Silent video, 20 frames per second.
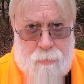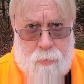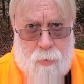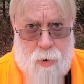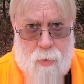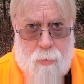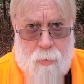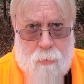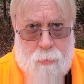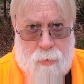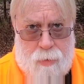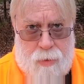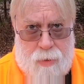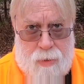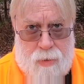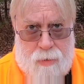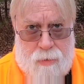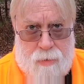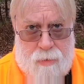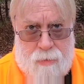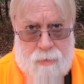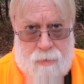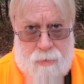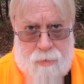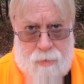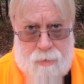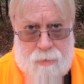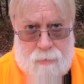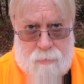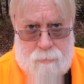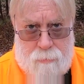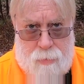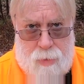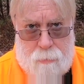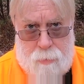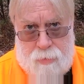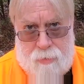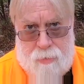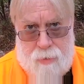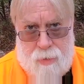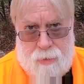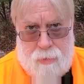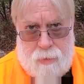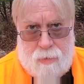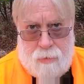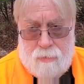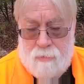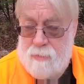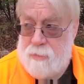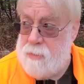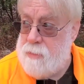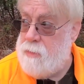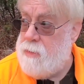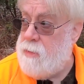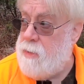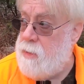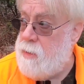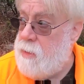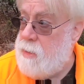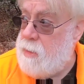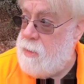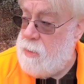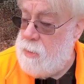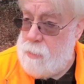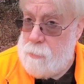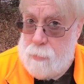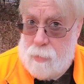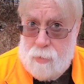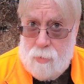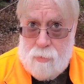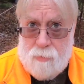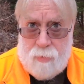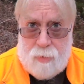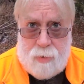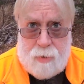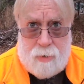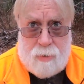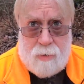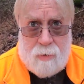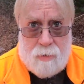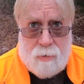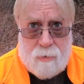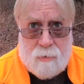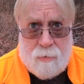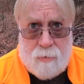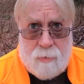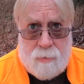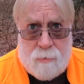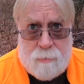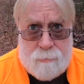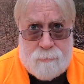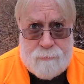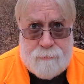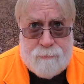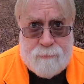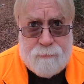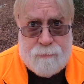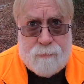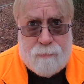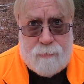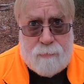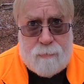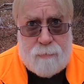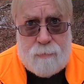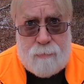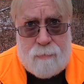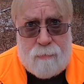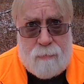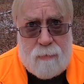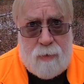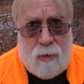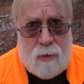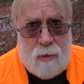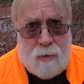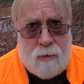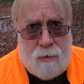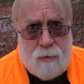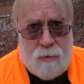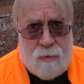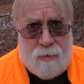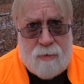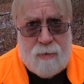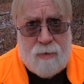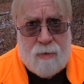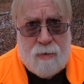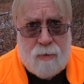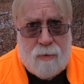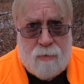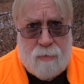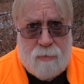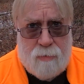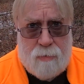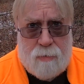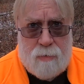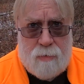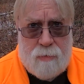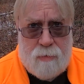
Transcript: Probably in maybe 10 years. But over here, you can see a little